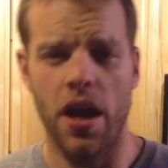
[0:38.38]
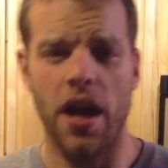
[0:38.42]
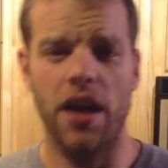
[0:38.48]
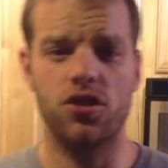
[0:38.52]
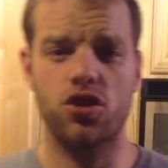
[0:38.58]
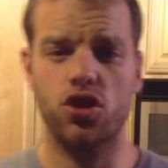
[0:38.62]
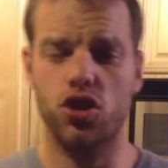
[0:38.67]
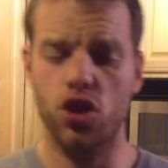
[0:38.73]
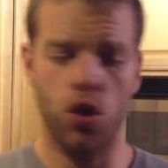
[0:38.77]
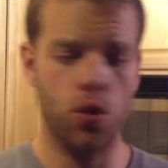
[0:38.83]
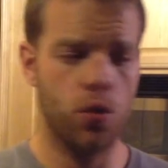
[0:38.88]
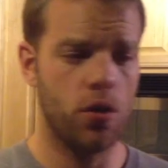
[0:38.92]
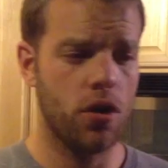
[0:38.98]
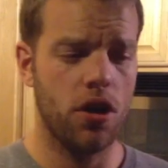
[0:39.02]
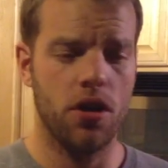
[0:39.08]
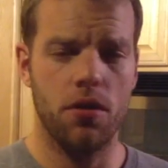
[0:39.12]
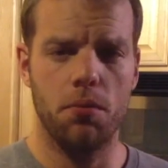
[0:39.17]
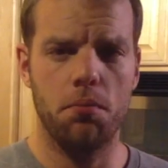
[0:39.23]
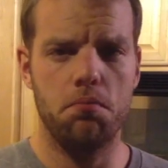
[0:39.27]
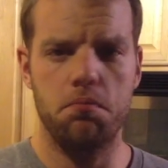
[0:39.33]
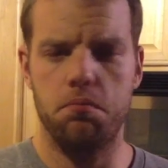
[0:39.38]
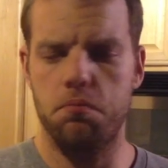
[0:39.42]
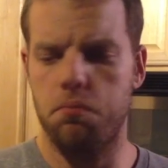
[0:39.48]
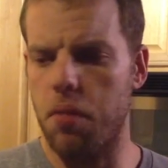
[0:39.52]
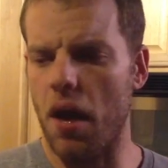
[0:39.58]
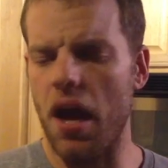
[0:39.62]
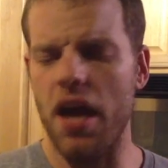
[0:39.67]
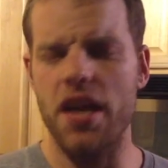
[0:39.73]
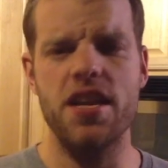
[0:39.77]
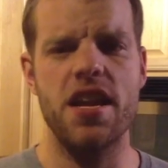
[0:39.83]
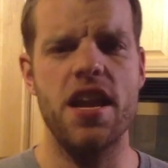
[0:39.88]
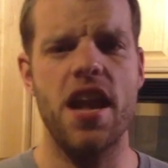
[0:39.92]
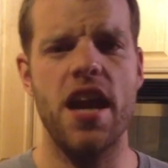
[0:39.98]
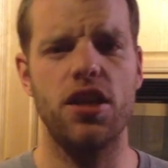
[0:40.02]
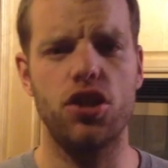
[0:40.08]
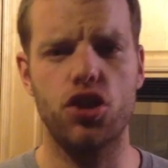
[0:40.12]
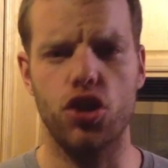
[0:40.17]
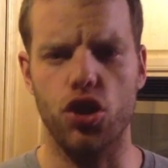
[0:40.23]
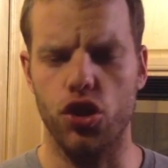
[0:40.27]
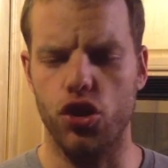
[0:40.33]
And so by
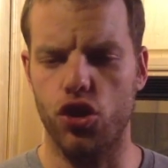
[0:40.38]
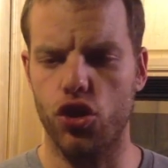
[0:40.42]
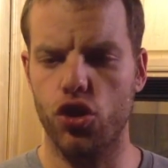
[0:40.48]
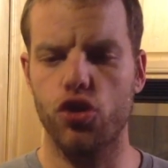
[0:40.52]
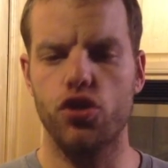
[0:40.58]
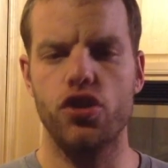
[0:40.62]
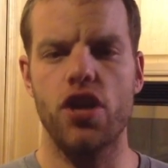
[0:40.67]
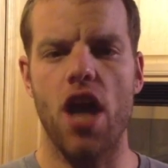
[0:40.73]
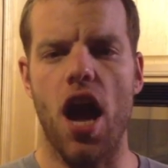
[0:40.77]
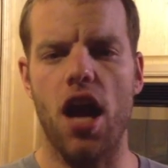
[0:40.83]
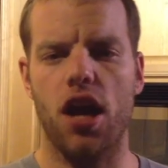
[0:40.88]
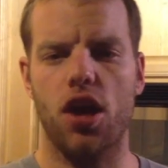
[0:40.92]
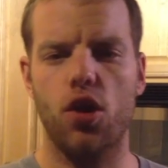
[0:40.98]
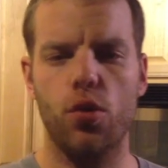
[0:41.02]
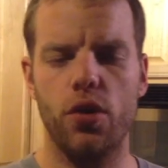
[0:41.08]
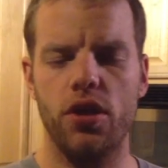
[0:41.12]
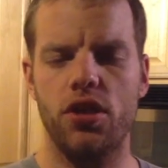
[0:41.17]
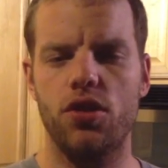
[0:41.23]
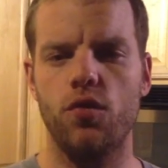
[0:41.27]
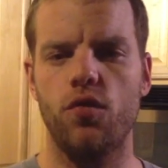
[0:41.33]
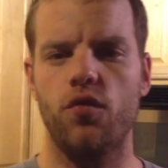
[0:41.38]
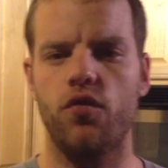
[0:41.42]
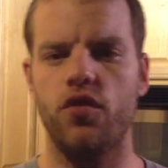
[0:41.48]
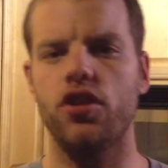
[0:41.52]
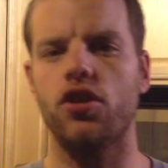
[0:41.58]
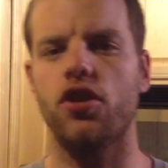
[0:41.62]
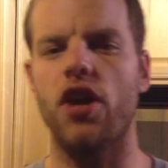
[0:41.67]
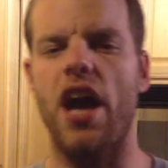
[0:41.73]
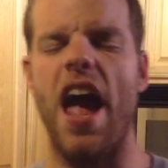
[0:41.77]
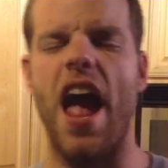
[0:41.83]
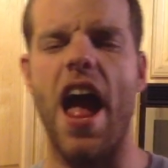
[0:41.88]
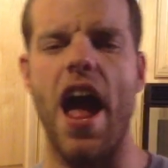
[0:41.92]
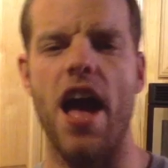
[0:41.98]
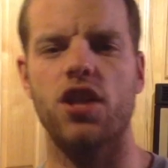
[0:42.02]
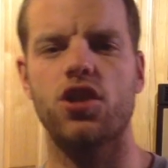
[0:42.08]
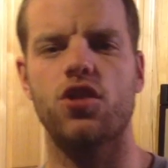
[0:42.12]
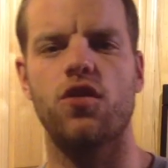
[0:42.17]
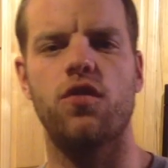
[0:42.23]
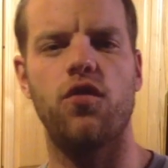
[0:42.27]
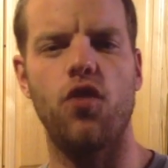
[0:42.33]
nature, you're not going to feel
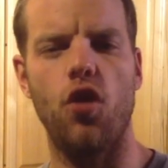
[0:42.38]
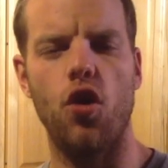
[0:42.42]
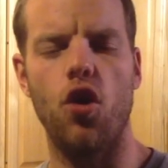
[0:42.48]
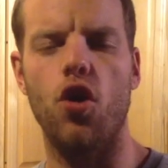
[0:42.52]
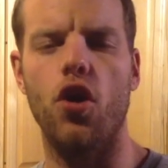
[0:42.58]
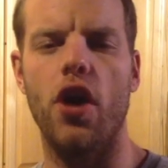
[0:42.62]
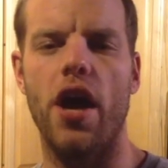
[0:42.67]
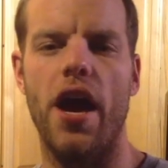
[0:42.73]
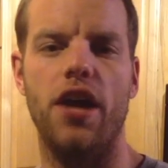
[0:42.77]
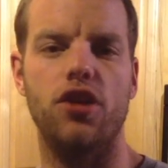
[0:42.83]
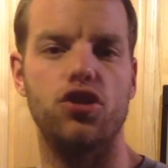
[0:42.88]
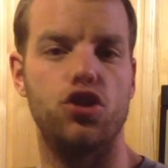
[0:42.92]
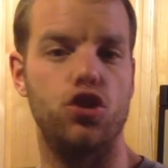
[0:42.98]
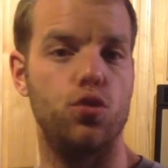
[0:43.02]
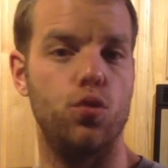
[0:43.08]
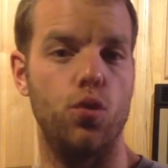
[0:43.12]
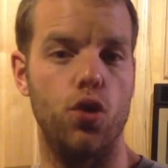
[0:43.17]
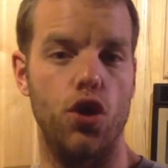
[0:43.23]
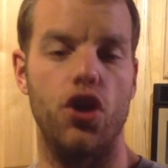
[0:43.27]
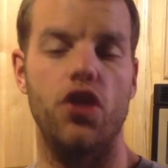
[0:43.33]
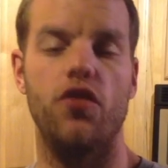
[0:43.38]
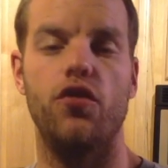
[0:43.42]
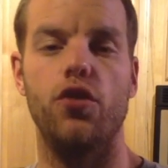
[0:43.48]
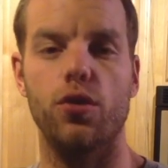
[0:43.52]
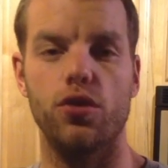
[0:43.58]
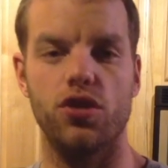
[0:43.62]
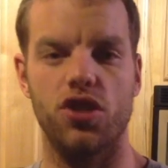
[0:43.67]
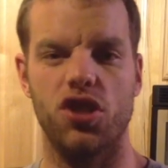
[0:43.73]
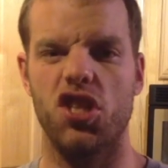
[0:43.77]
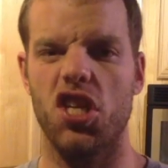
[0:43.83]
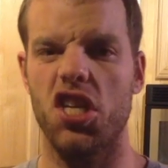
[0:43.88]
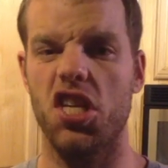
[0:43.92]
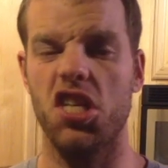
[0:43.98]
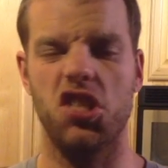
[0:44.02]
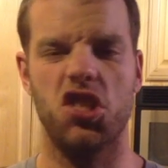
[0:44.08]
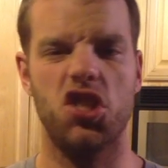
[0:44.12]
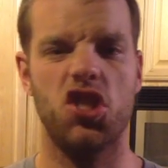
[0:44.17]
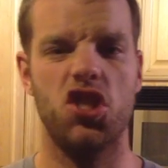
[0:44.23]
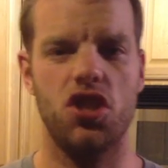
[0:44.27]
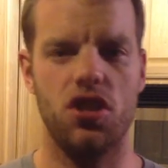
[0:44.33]
as full as you would if you were just
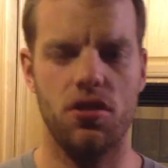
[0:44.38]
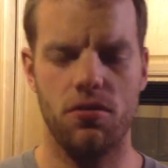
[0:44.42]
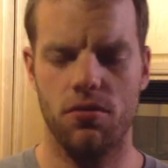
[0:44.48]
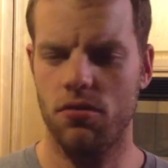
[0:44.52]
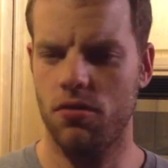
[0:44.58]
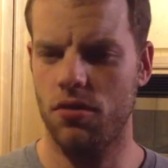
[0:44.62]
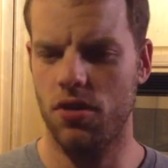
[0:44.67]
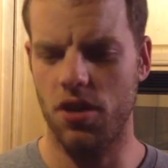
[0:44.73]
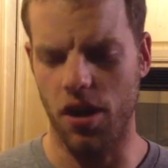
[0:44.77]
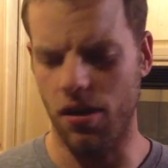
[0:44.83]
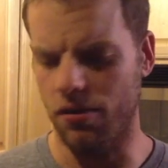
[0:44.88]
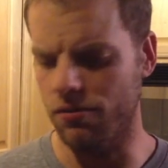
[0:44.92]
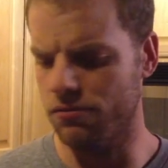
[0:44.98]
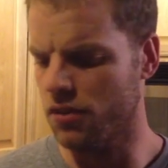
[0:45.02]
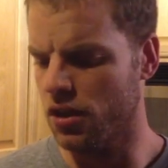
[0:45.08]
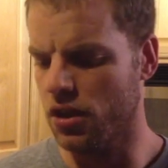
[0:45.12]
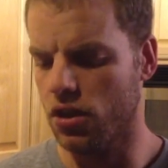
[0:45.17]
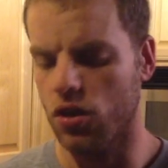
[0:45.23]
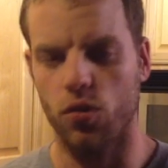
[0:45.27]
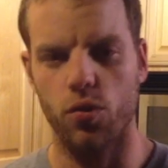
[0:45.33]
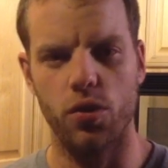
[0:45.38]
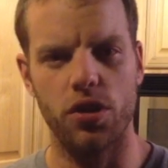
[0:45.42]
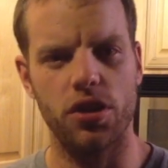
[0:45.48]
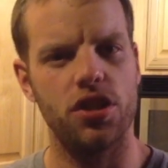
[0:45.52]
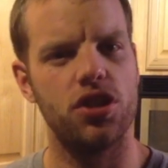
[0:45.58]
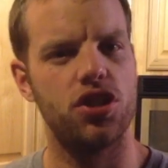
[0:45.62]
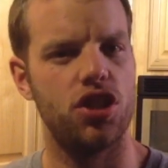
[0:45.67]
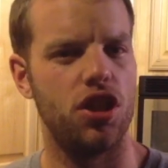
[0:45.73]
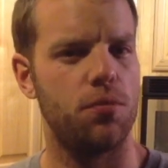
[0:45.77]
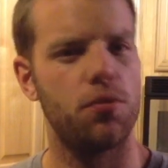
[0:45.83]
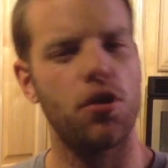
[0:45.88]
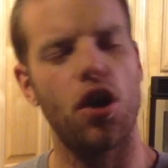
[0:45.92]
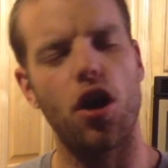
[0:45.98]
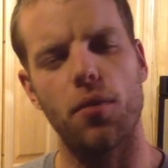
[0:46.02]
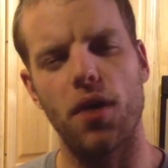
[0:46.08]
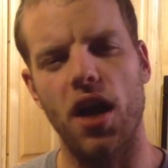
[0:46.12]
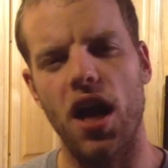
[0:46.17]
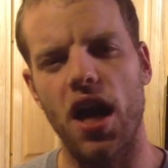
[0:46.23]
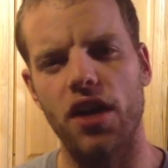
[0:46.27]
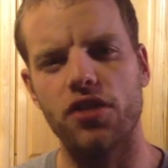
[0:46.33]
eating, really cheap
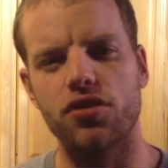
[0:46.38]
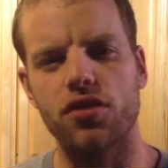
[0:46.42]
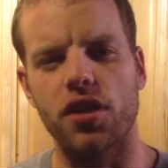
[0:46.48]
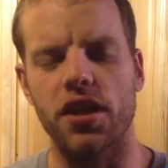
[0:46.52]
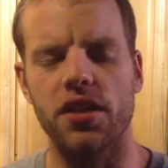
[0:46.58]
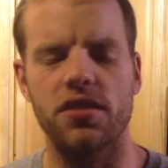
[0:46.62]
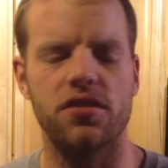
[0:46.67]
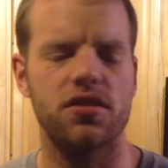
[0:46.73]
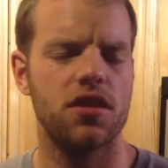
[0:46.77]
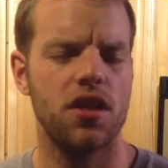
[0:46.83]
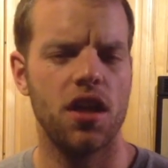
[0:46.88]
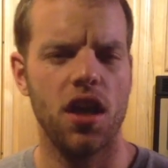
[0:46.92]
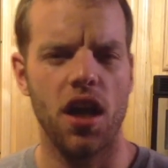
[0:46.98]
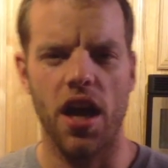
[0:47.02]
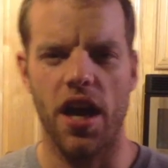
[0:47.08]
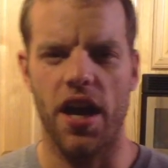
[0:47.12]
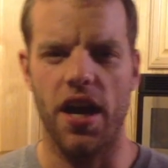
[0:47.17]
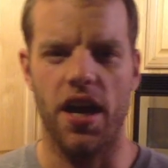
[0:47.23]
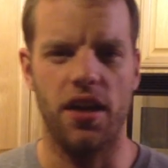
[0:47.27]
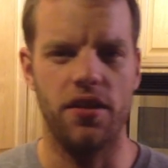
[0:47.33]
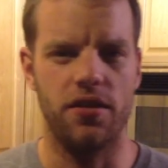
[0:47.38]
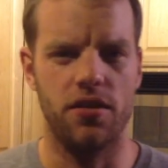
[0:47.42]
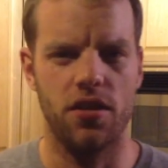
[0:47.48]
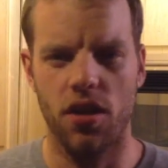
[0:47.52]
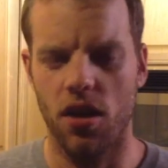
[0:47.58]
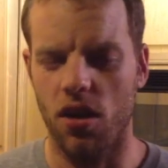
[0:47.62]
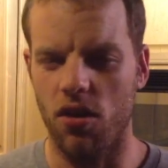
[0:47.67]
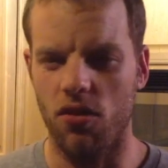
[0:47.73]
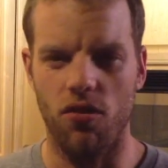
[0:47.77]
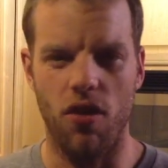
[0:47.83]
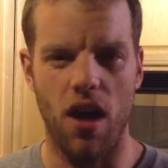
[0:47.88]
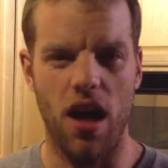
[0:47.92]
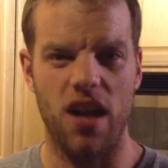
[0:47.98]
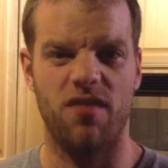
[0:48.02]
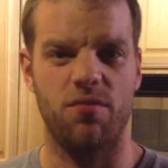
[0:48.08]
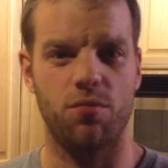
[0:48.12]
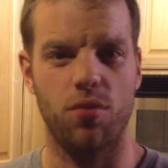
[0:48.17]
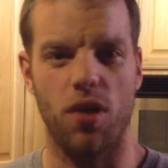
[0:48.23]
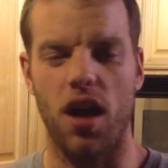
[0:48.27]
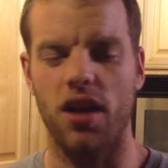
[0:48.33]
carbohydrates and a lot
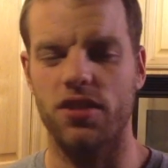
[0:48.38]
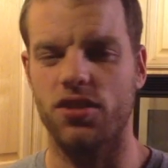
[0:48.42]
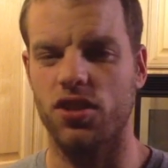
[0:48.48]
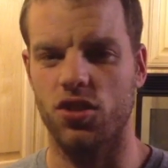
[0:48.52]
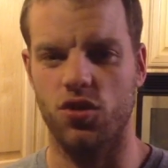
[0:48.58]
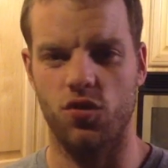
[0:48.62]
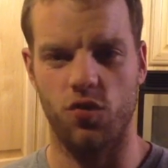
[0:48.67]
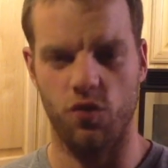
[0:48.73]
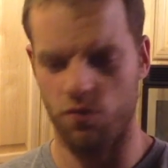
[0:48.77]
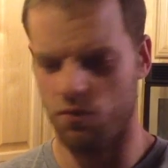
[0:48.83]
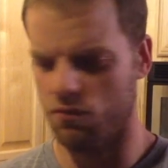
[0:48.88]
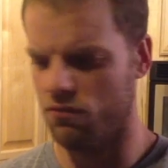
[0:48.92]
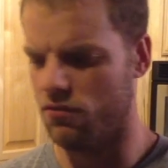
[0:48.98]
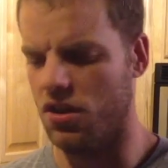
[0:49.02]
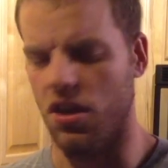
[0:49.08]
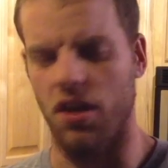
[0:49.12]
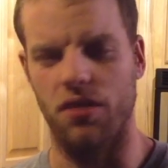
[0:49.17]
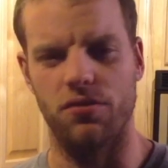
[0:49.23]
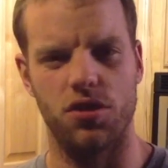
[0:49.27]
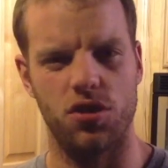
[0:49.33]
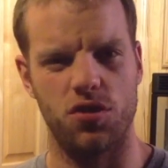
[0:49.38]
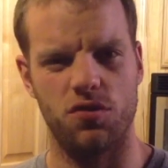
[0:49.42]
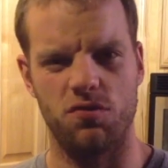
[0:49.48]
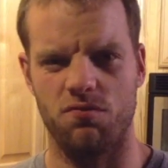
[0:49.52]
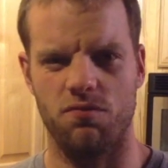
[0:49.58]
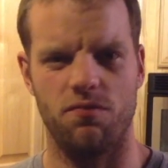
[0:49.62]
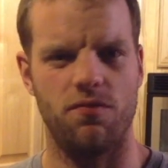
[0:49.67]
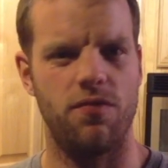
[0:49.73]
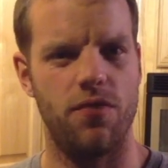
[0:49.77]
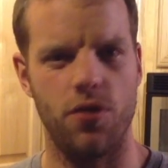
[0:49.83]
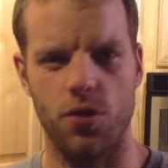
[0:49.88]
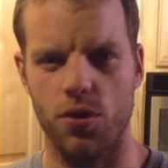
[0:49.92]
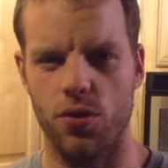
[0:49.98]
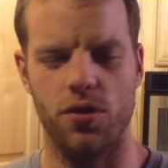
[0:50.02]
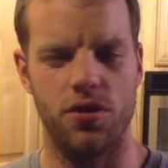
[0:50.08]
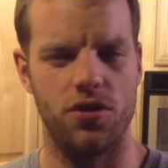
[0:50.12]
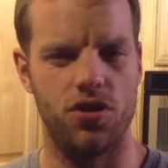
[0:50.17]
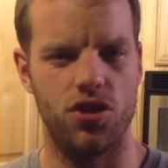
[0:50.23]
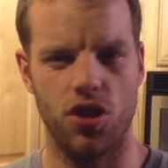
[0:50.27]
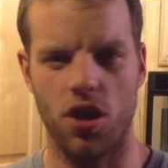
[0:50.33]
of processed, just
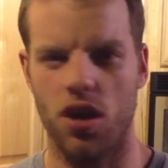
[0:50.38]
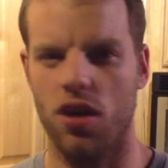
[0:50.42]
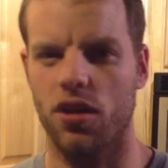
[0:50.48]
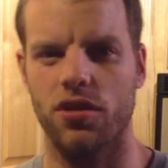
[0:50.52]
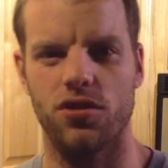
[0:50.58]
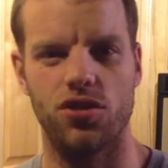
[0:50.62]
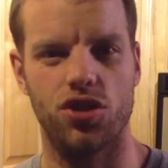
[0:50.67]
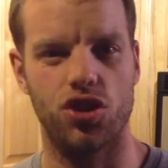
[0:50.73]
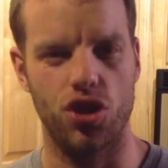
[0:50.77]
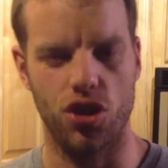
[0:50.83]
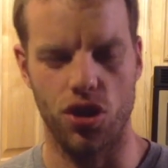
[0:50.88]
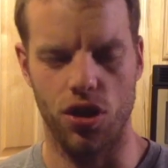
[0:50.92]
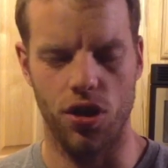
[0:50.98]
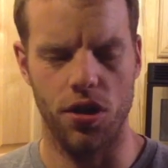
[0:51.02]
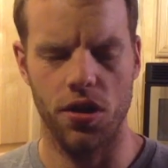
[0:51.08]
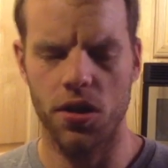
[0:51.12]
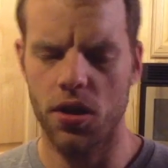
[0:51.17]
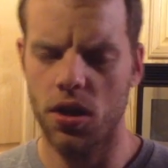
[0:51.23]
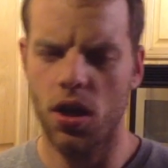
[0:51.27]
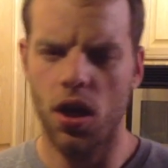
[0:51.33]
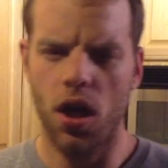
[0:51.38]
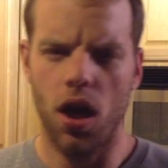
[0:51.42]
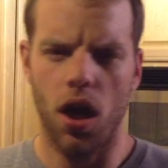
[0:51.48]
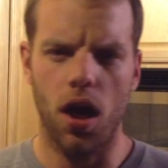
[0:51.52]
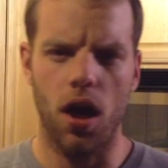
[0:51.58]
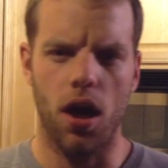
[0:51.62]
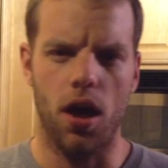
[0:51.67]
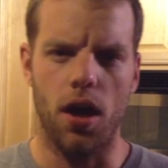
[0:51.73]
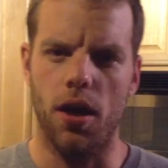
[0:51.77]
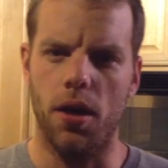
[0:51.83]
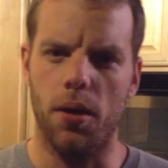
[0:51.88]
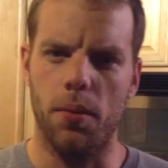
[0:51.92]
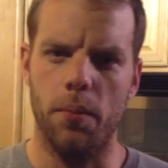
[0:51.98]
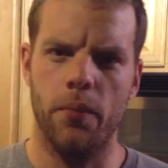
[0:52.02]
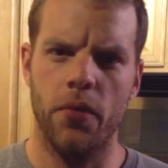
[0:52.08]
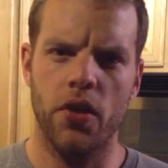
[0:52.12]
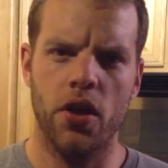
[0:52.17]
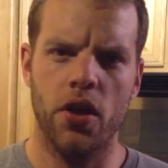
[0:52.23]
food and junk and sugar. A